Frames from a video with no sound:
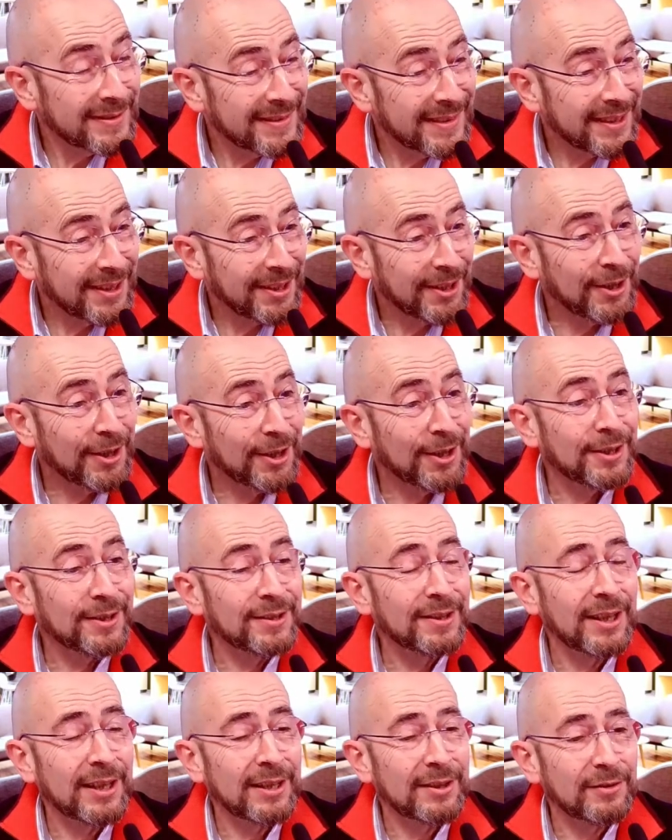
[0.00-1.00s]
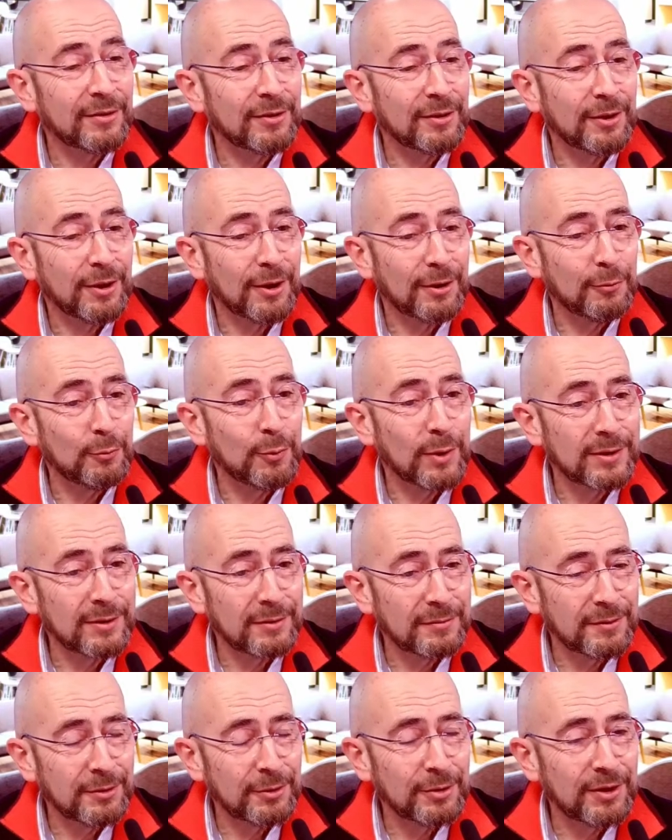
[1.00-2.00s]
That's one
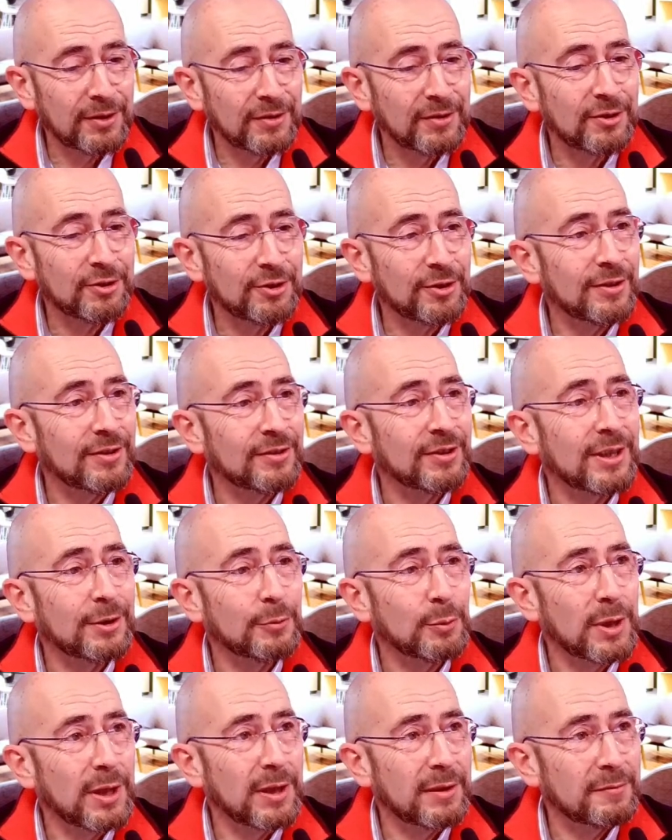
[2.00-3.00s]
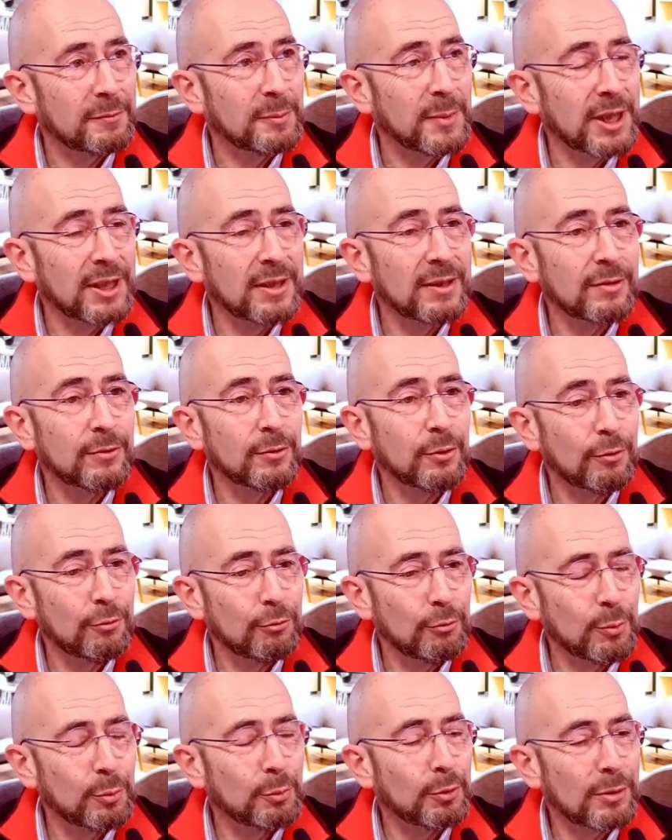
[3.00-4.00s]
of the decisions that we have made. The
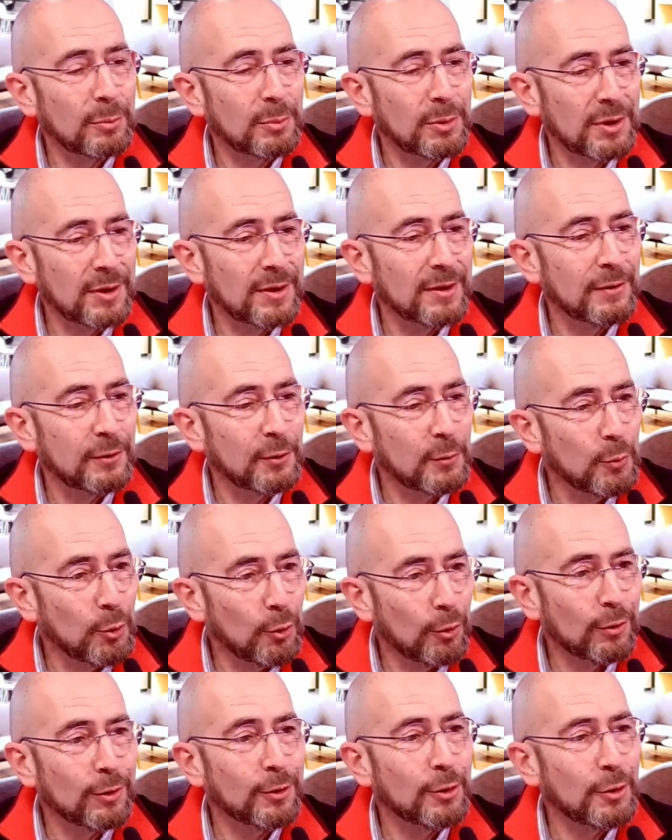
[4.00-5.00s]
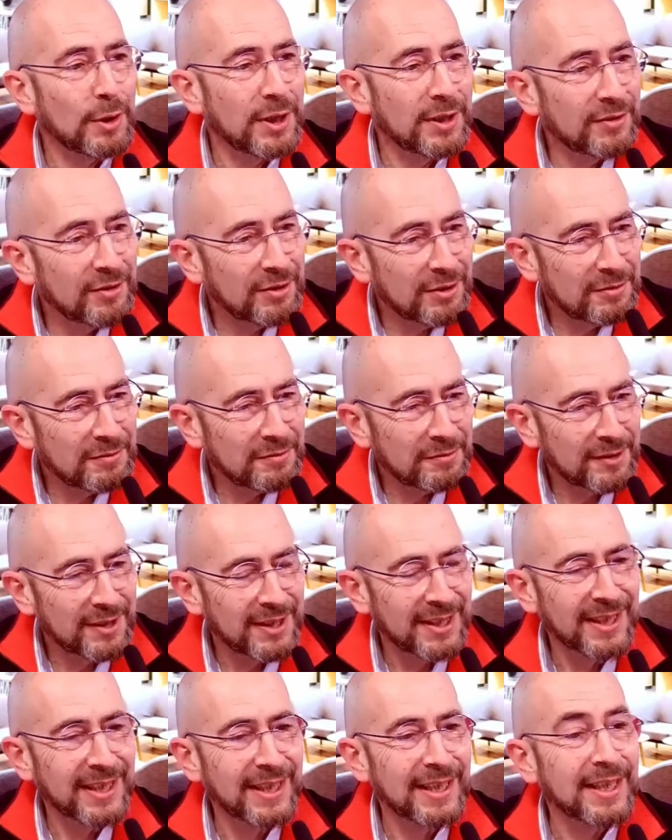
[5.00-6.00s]
group will be small, cohesive,
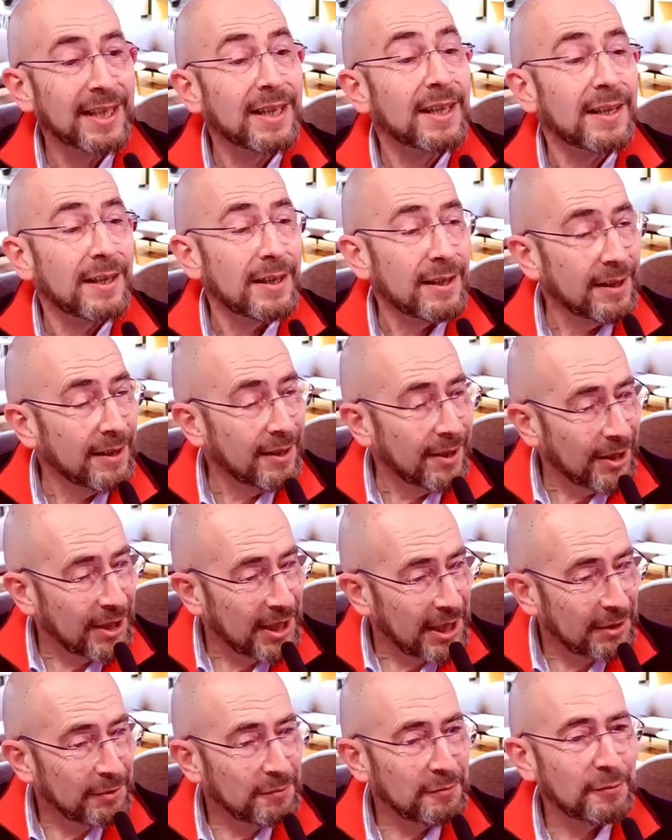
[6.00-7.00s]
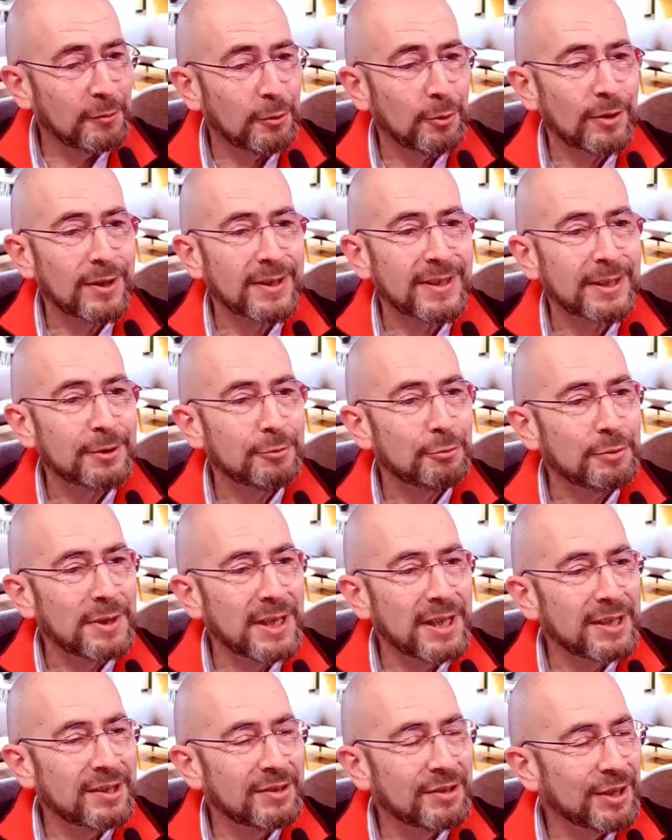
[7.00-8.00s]
again for
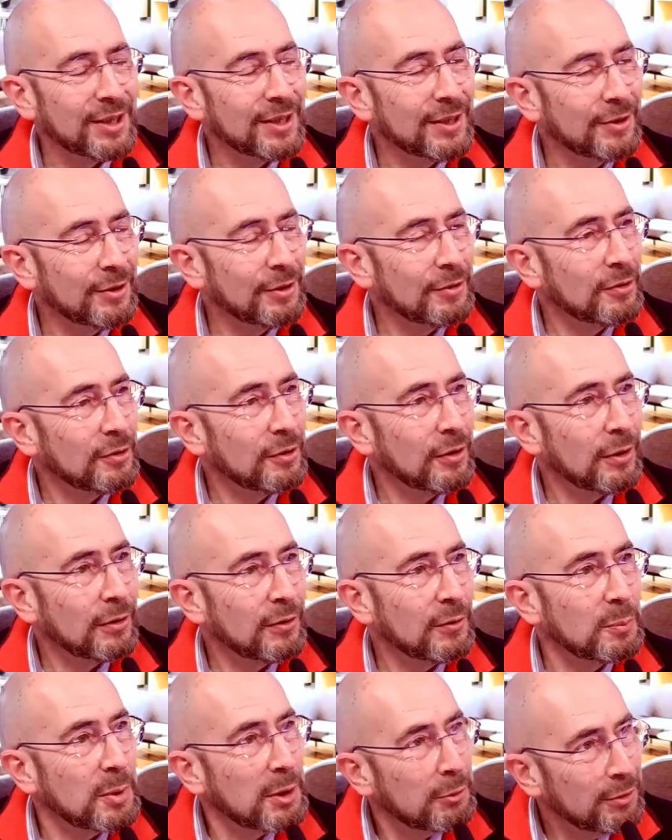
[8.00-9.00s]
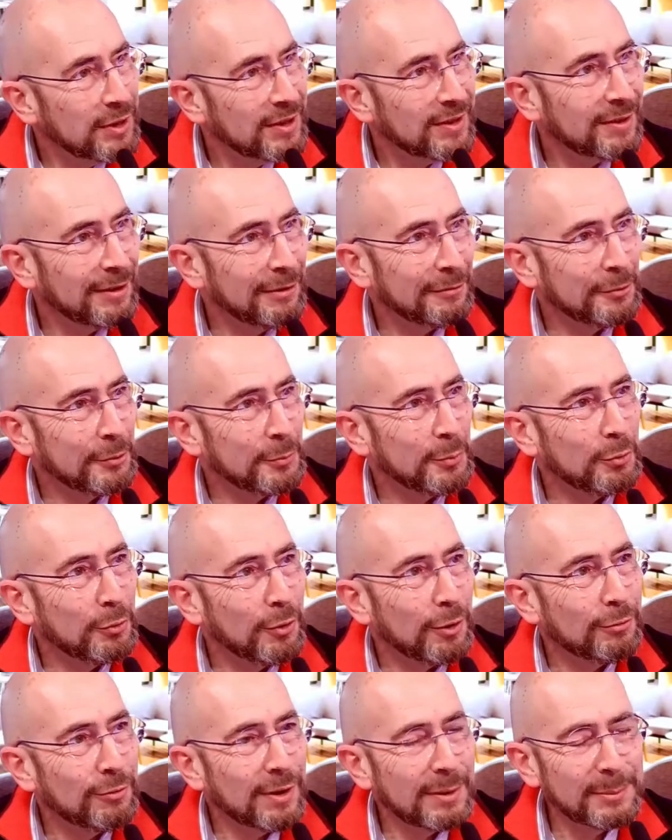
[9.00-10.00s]
creating this spirit of the
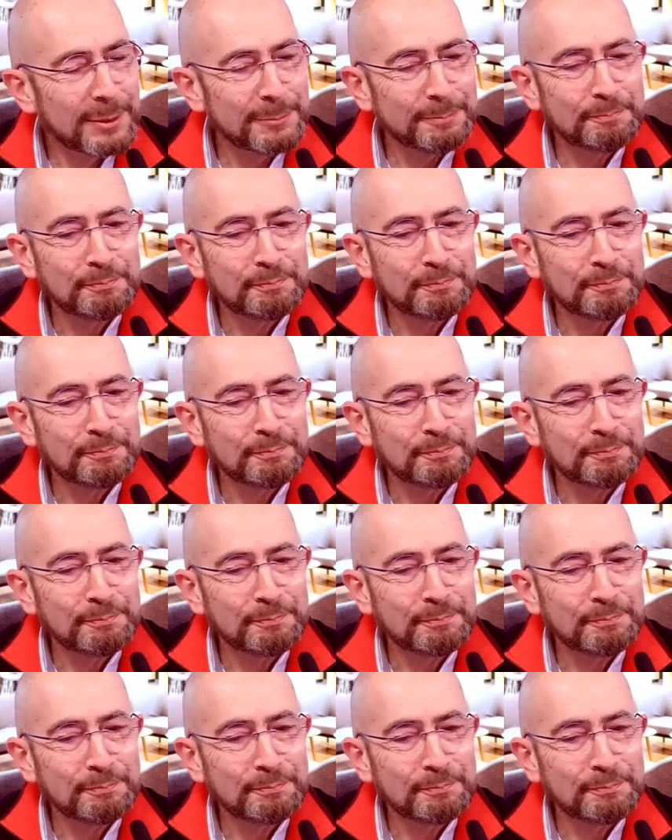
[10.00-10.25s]
program.